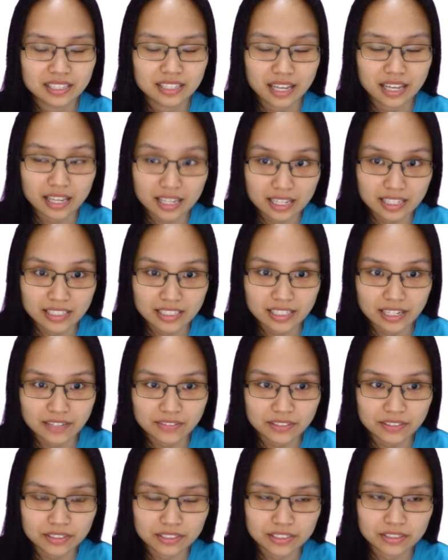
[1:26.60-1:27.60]
And
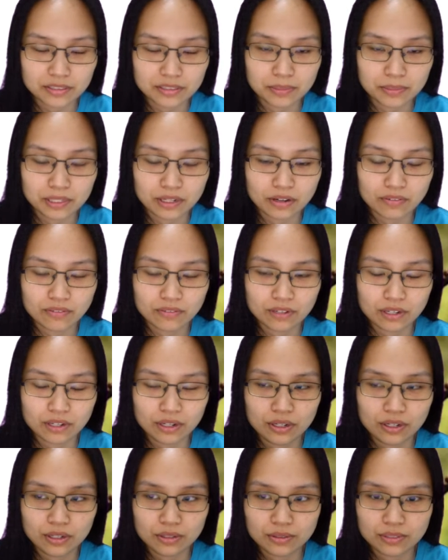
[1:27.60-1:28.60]
after a little bit of
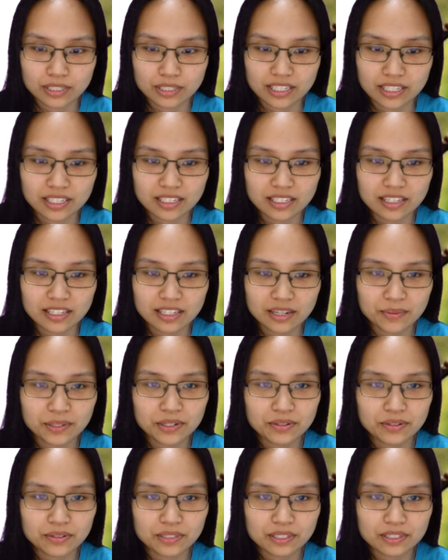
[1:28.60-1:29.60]
loading, there we
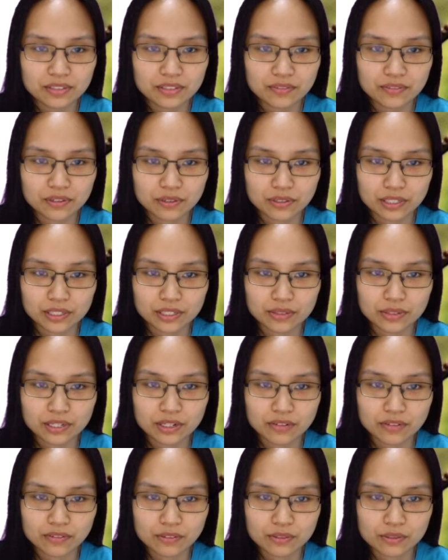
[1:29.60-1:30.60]
go, there's a photo, and you can
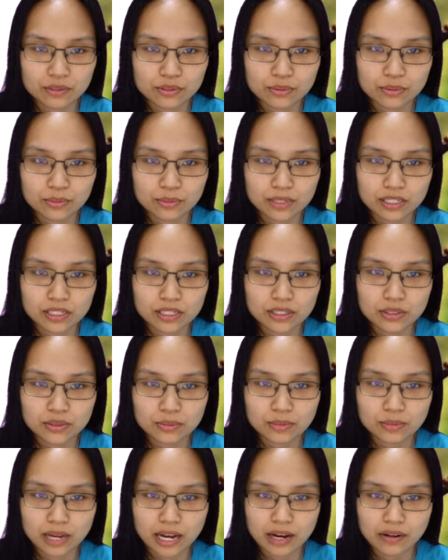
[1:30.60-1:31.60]
of course zoom in, zoom
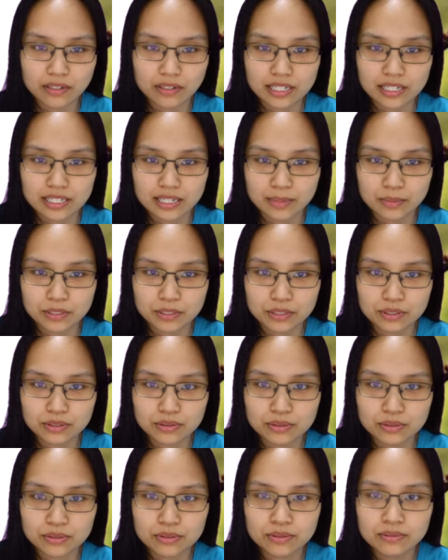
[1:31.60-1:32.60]
out, that's up to
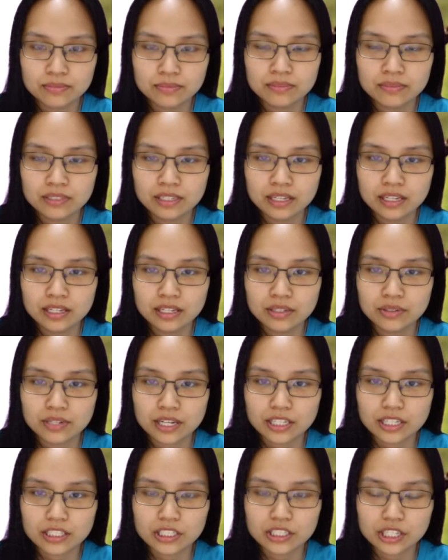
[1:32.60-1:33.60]
you. You
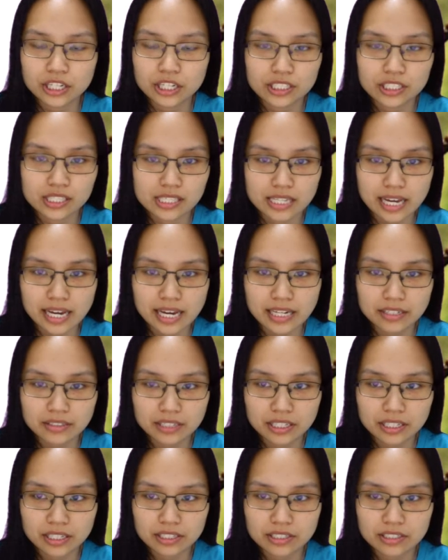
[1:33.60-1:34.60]
can change the title
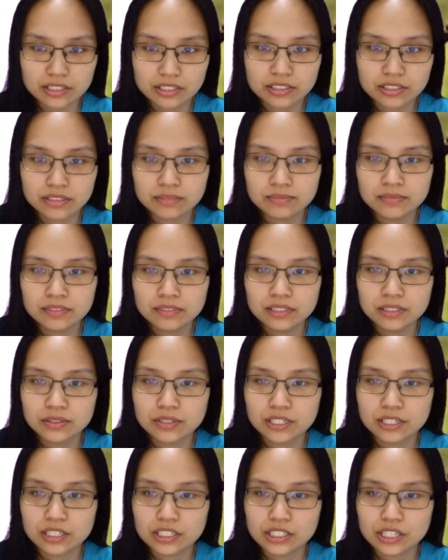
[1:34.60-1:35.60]
here, you
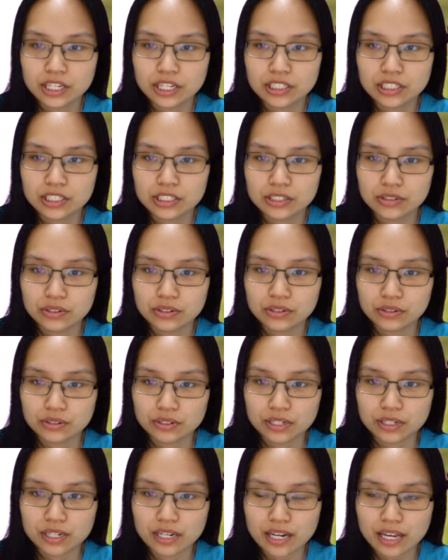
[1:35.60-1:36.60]
can change your
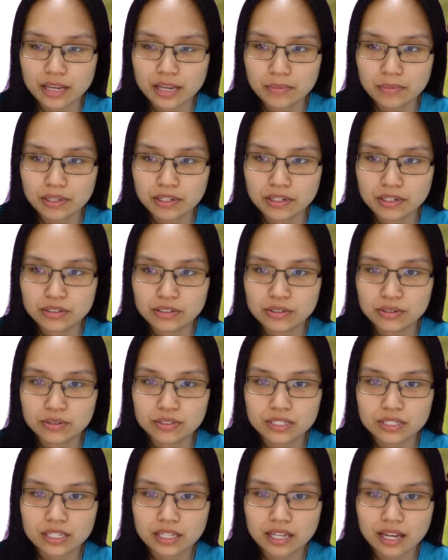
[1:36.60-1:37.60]
name here. So you'll
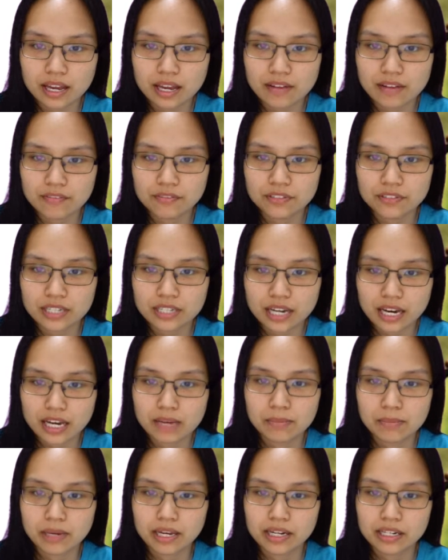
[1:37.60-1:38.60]
see that every
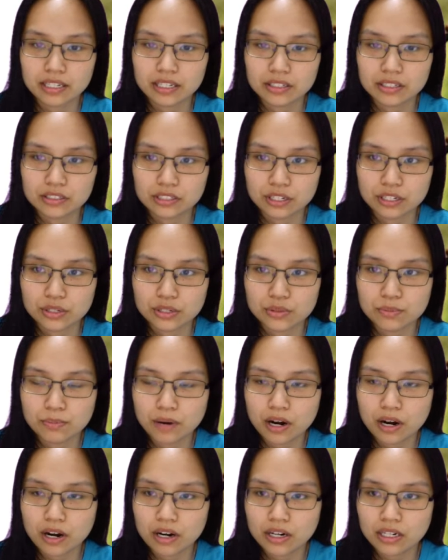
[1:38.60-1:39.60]
time I click on a new
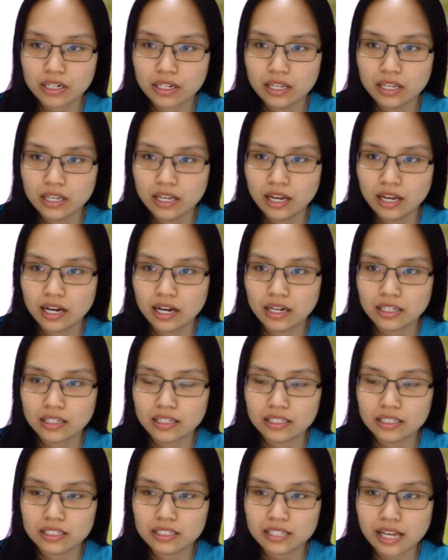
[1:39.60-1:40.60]
part,
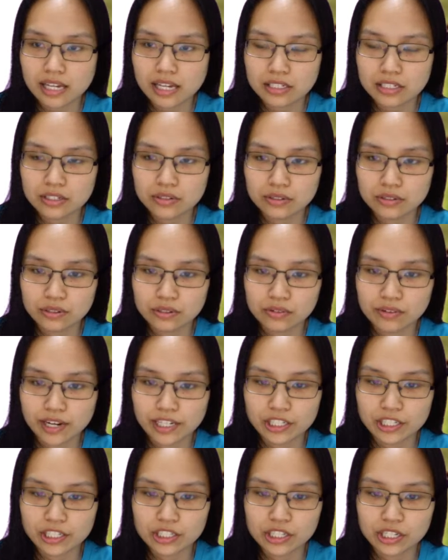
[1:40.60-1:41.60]
this editor on the
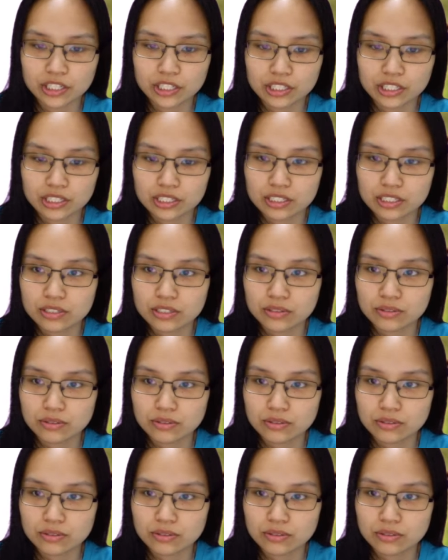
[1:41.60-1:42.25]
right changes. So